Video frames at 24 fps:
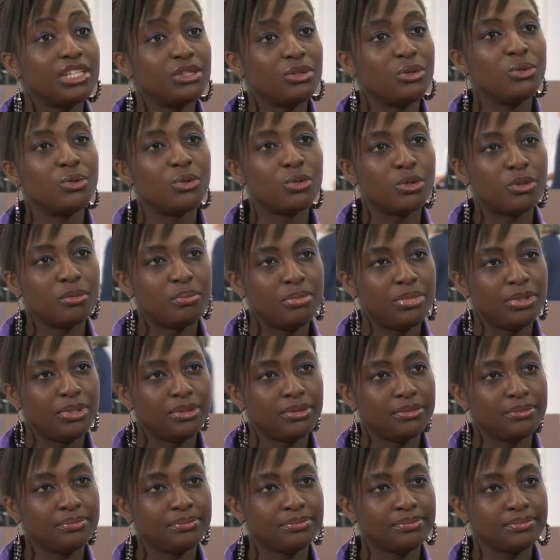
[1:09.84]
in group.
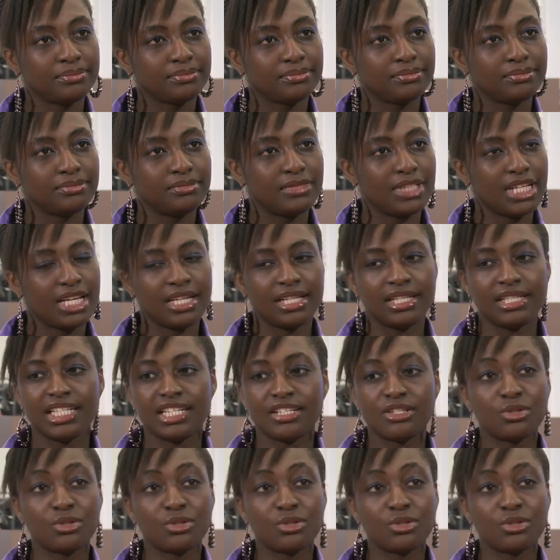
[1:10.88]
And mm -hmm.